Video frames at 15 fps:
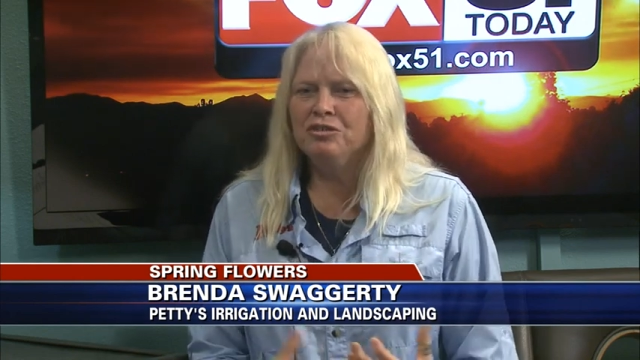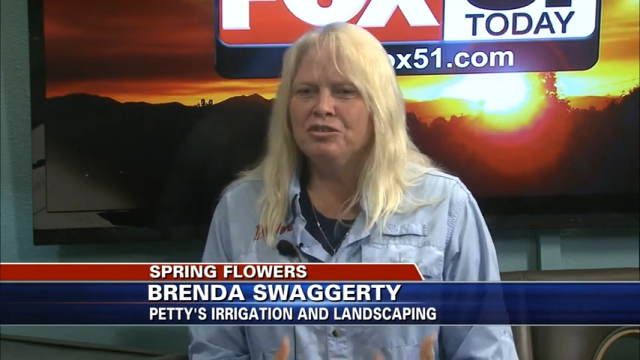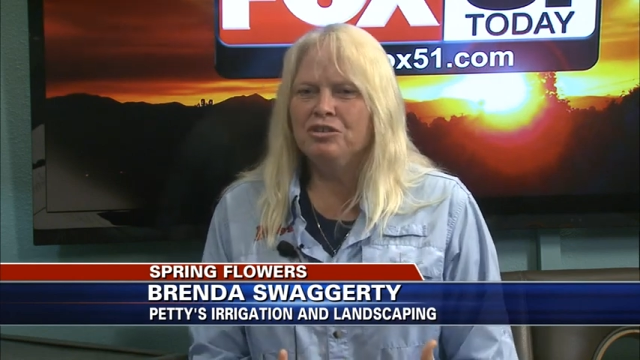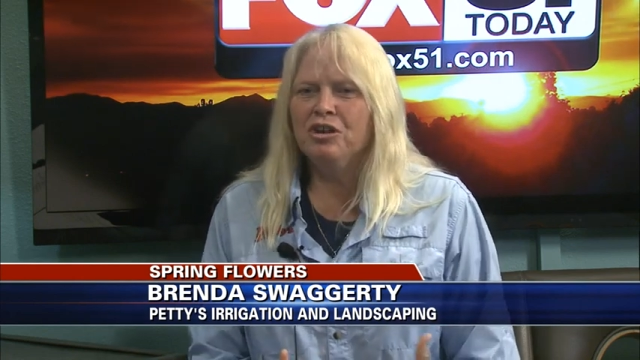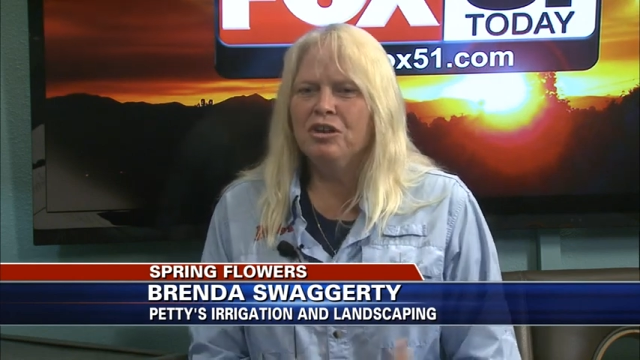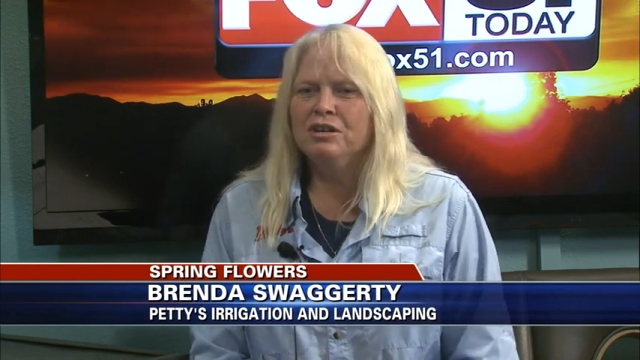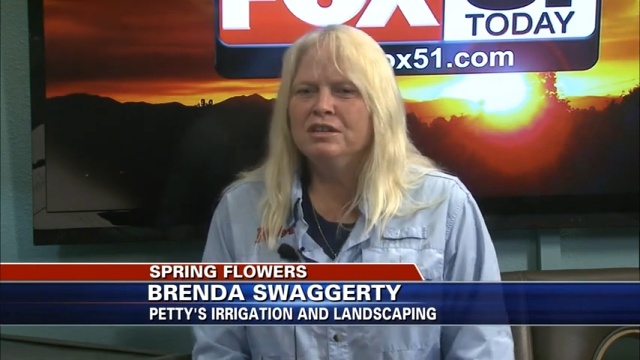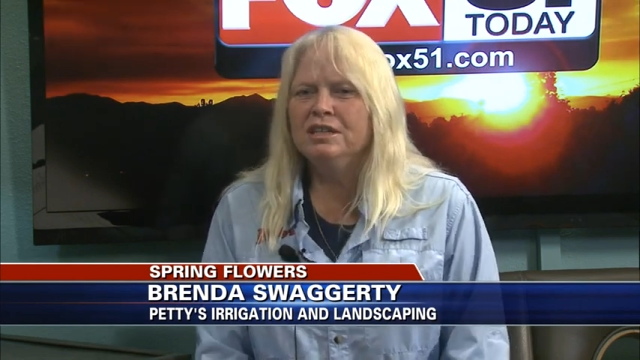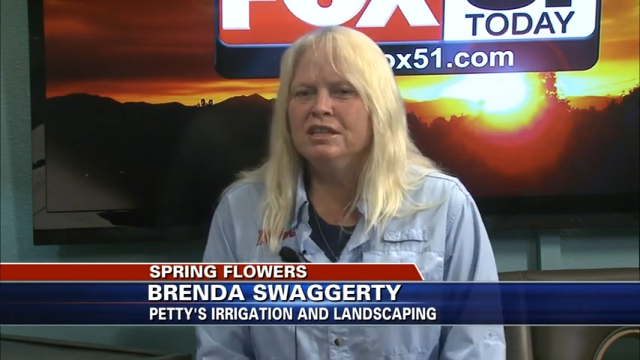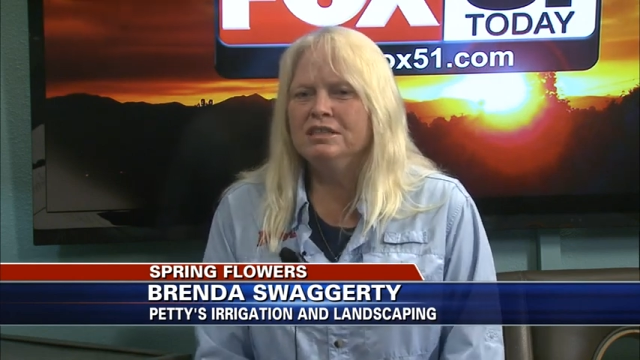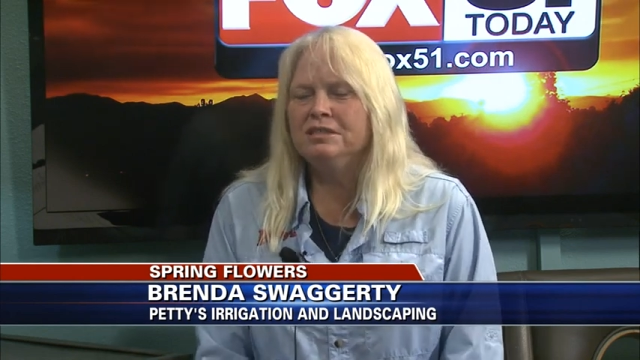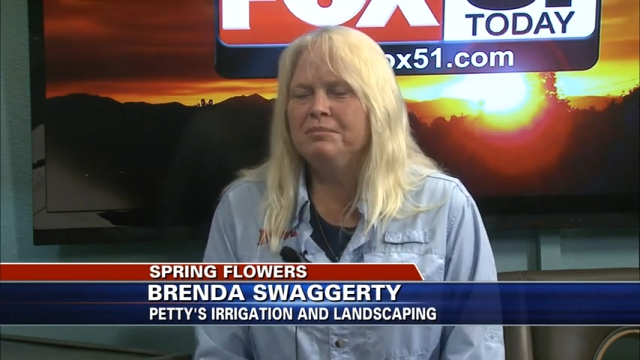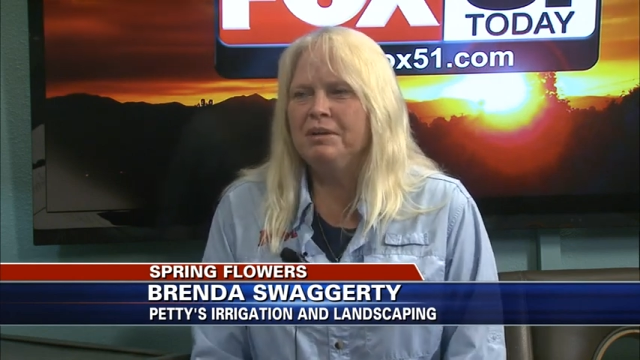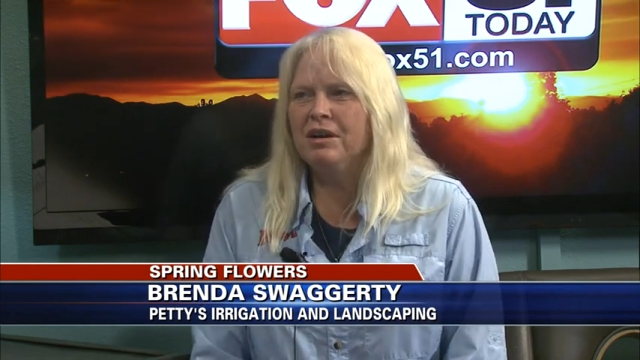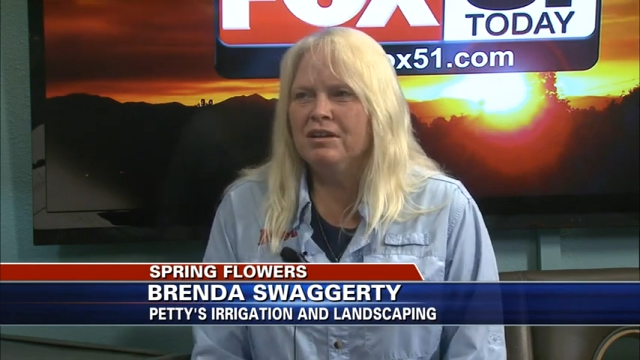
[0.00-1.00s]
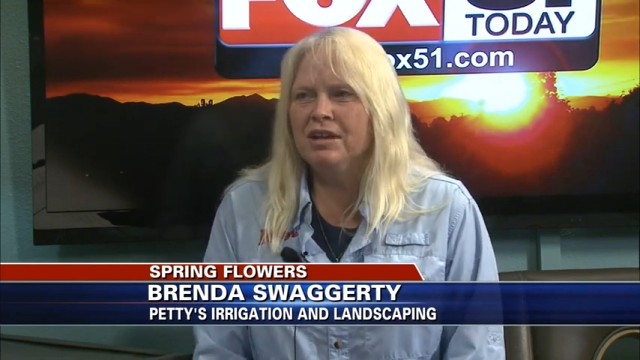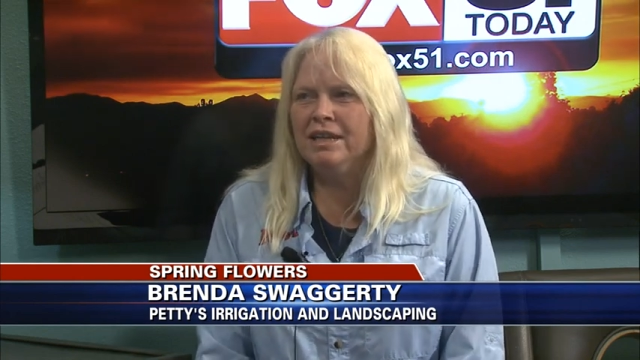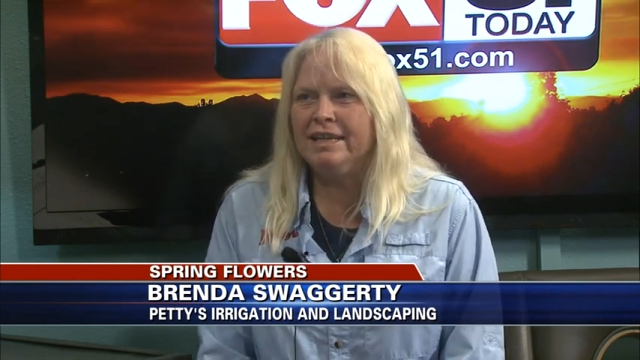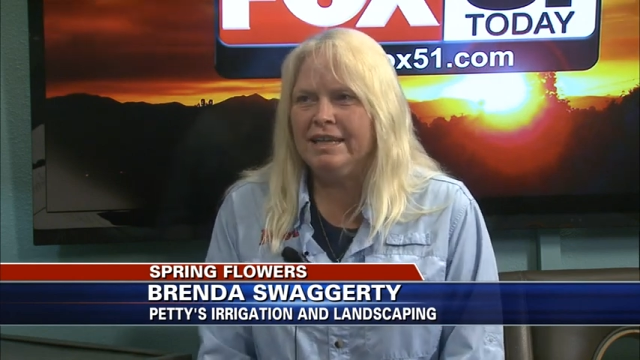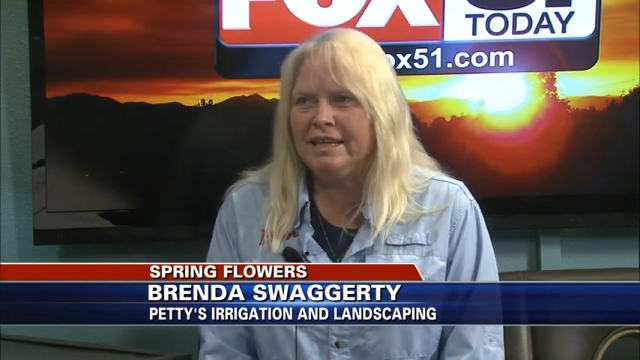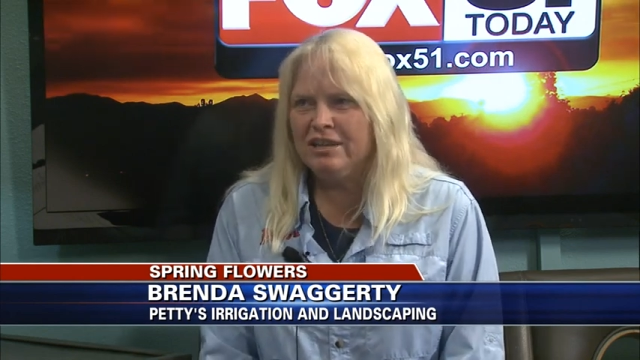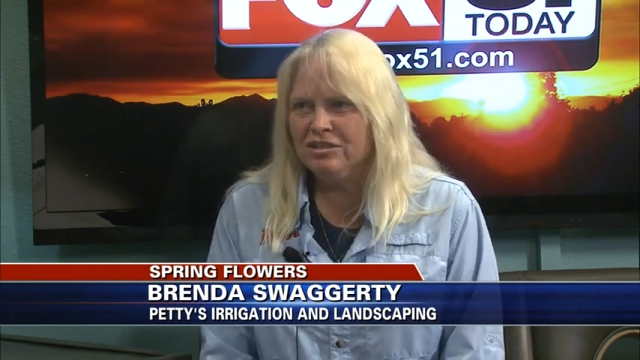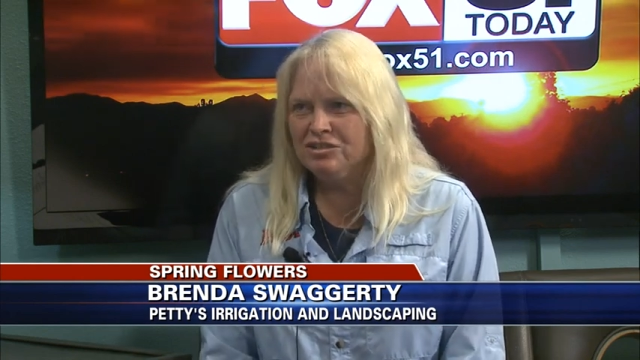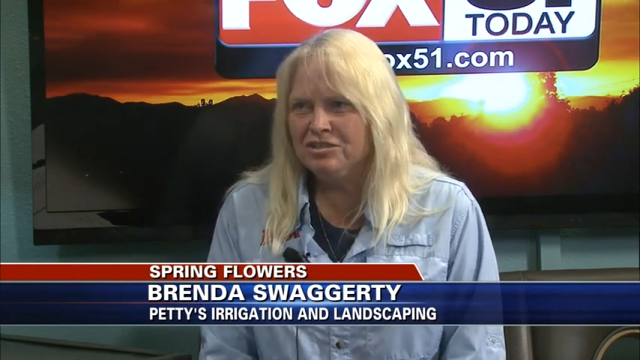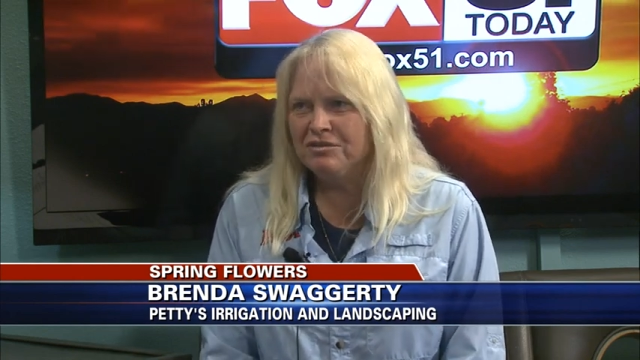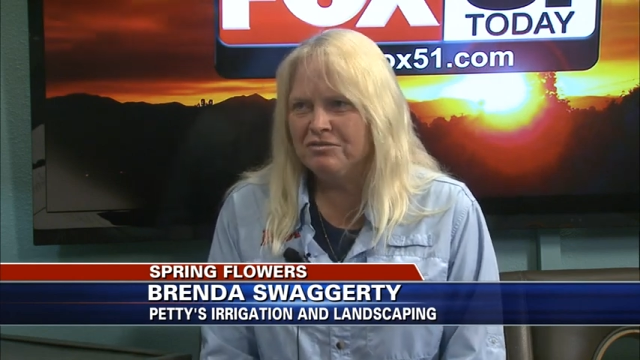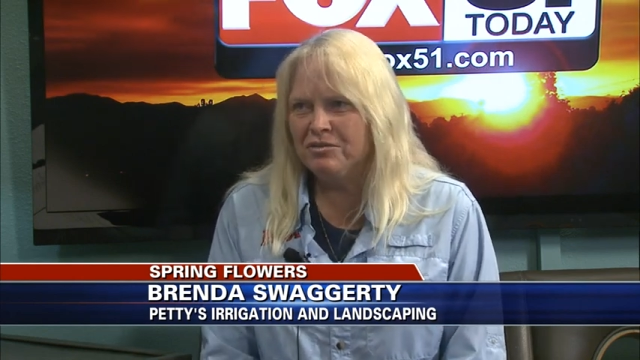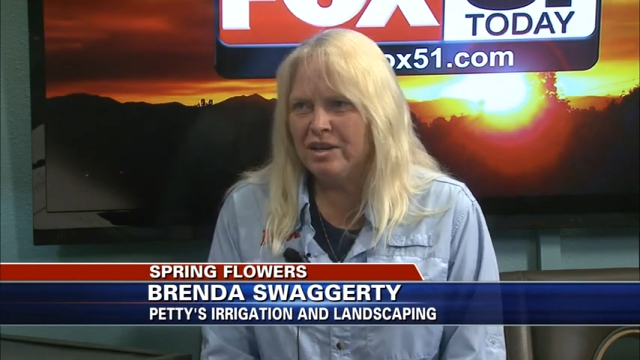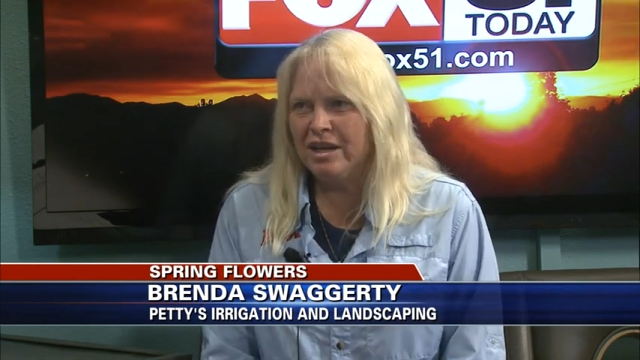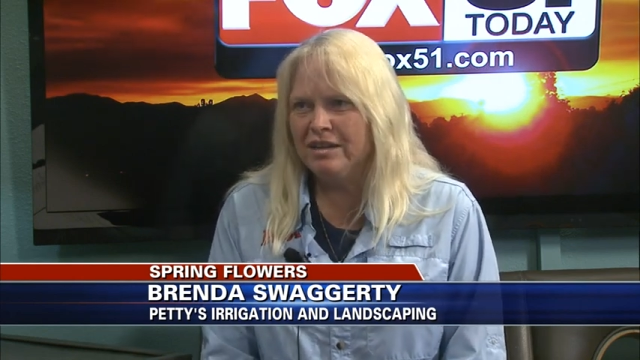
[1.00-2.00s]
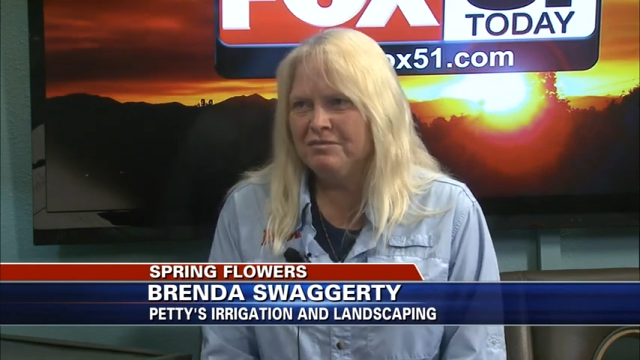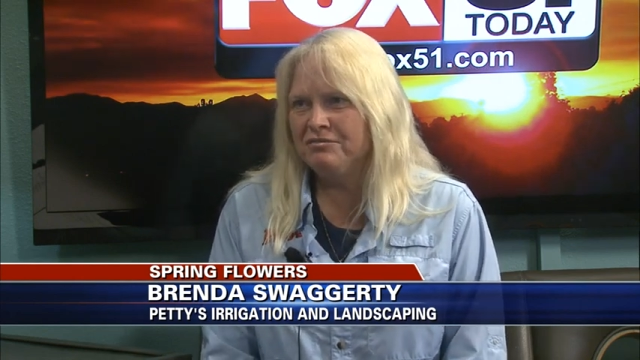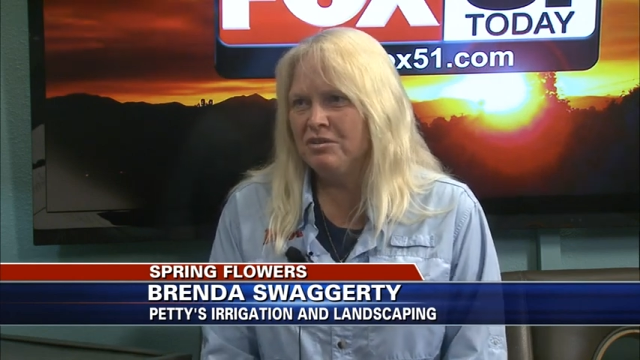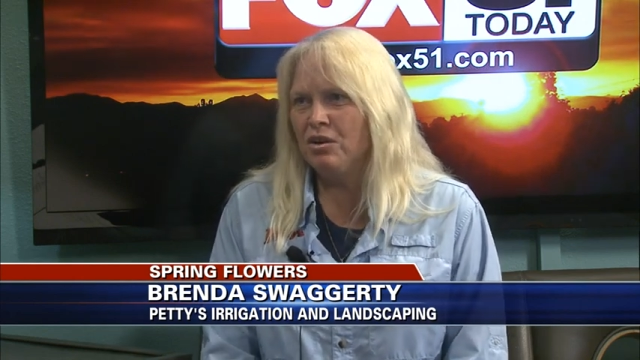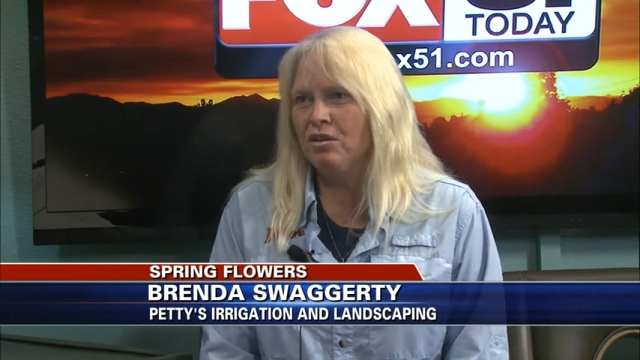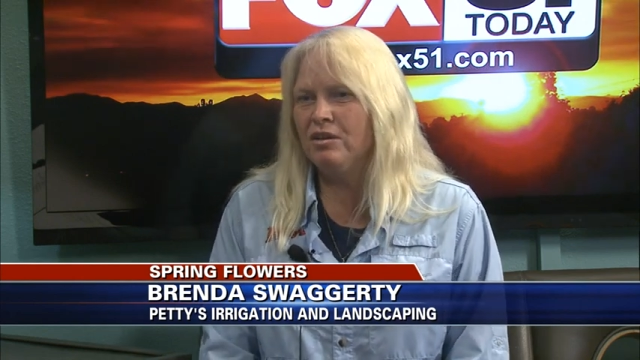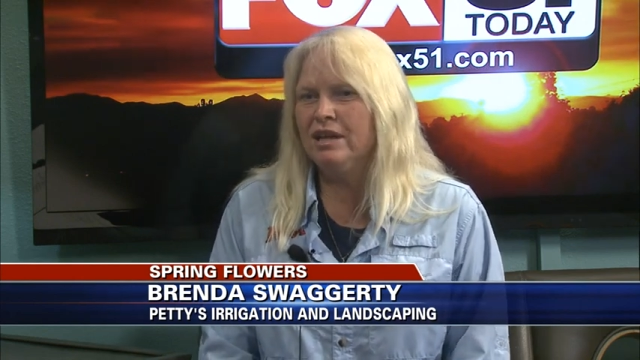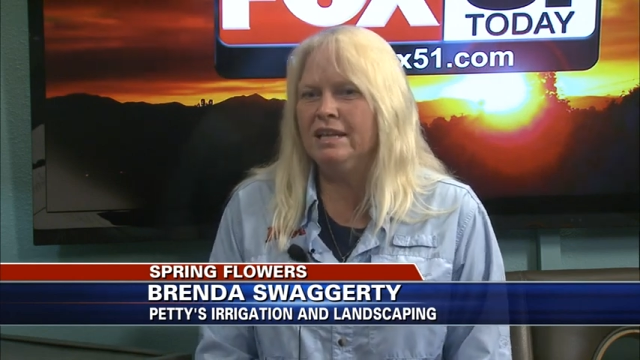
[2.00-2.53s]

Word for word: Your yard needs about an inch of rainfall,